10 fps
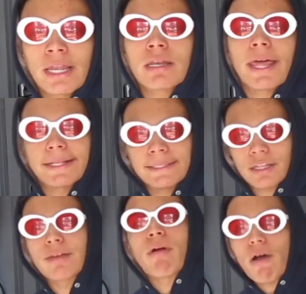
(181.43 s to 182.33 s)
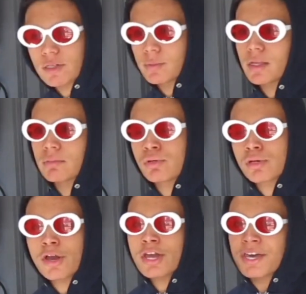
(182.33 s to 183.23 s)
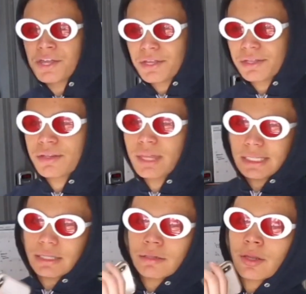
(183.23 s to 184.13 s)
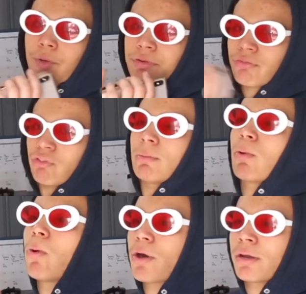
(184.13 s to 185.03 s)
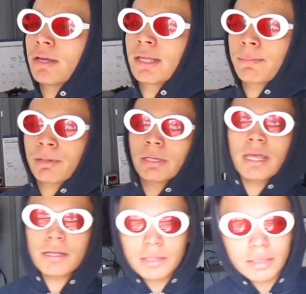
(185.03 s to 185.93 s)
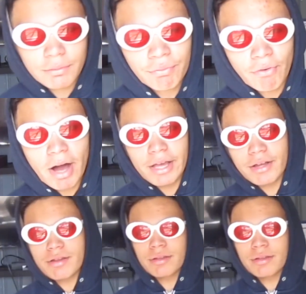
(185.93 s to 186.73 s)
like, next to Providence Place Mall, there's, like, this little stream of water, and they put, like, fires,